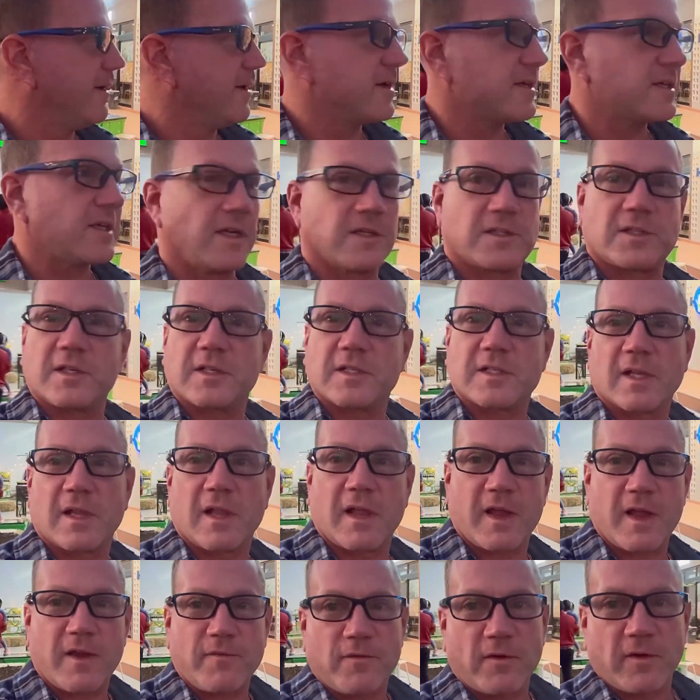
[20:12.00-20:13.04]
Such is the
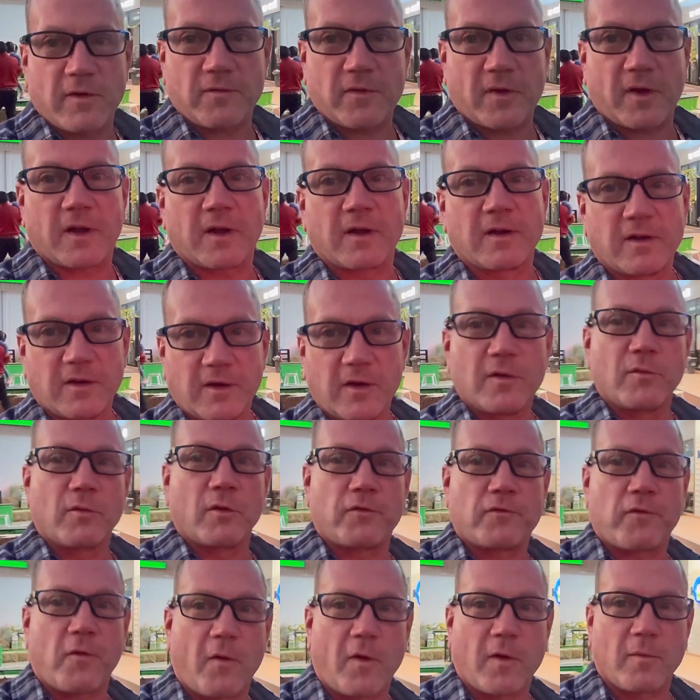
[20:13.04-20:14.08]
life of a
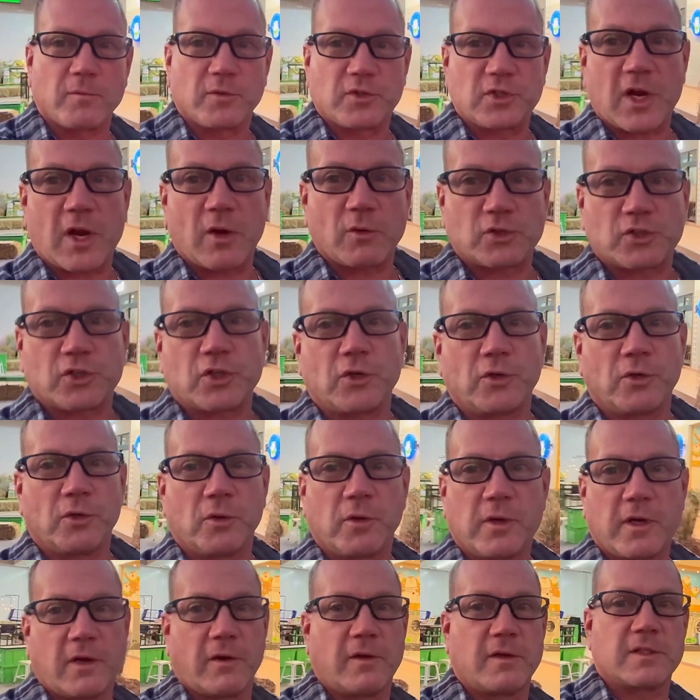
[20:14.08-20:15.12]
reformed Jiao
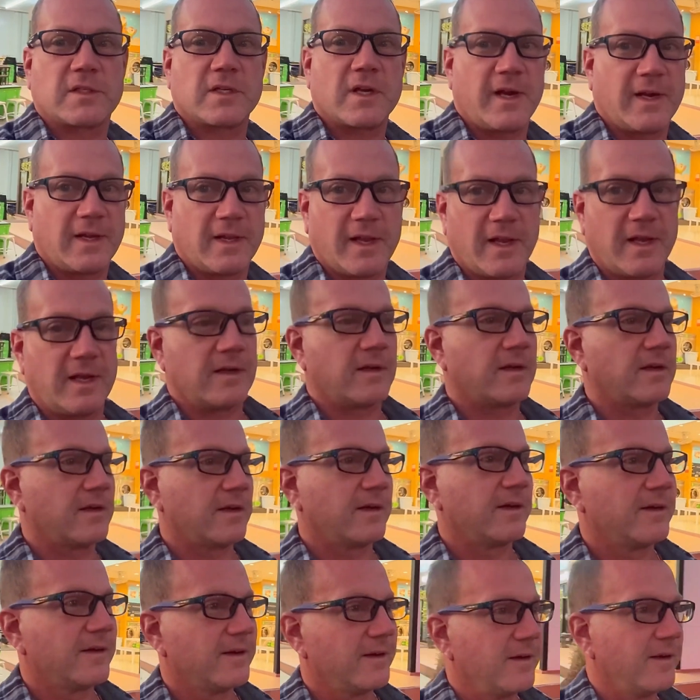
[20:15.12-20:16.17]
Chu here in Thailand.
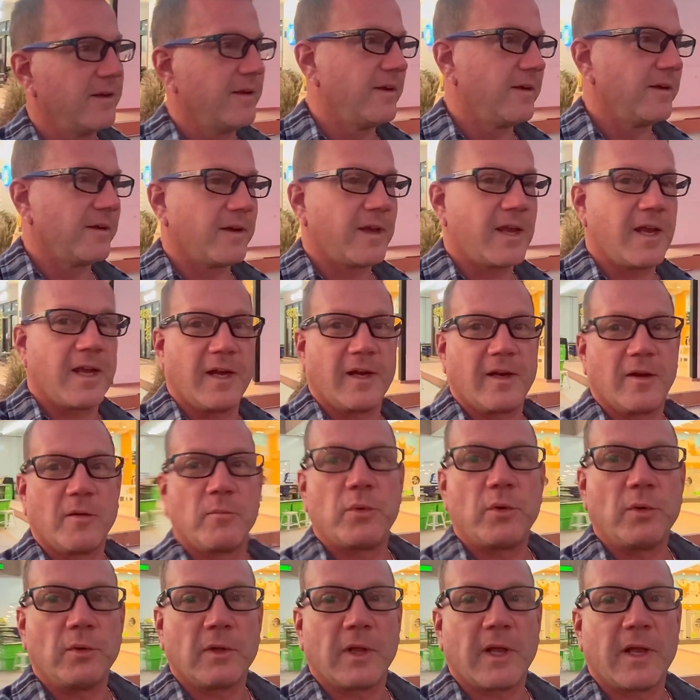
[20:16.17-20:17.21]
Kidding,
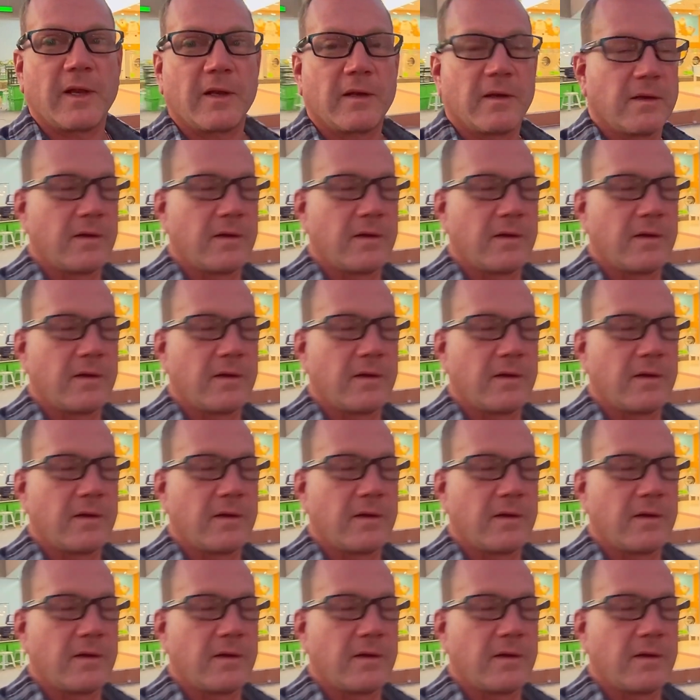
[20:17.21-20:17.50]
Puntland.